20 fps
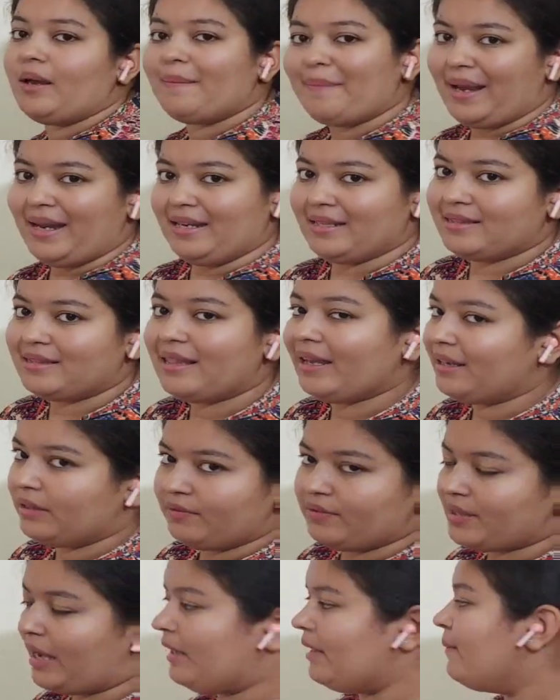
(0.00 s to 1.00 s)
negative sign.
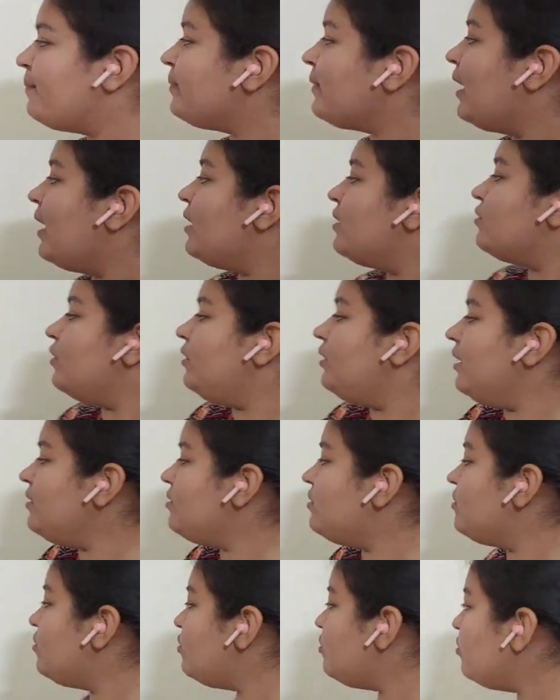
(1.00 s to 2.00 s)
So these
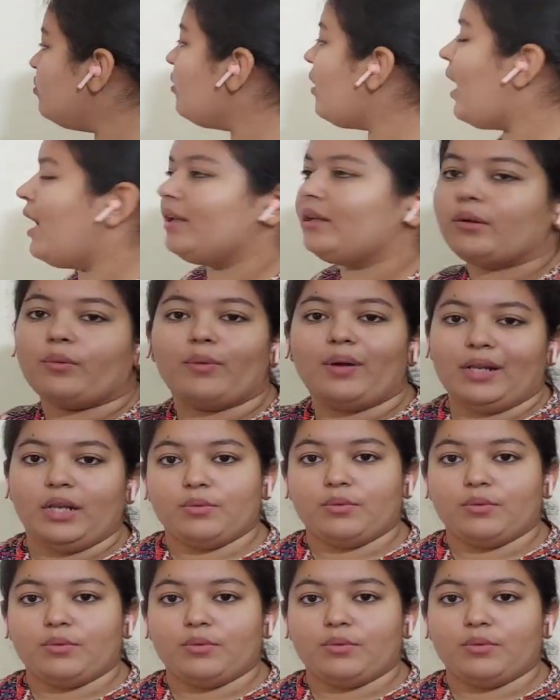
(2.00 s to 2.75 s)
two are the values.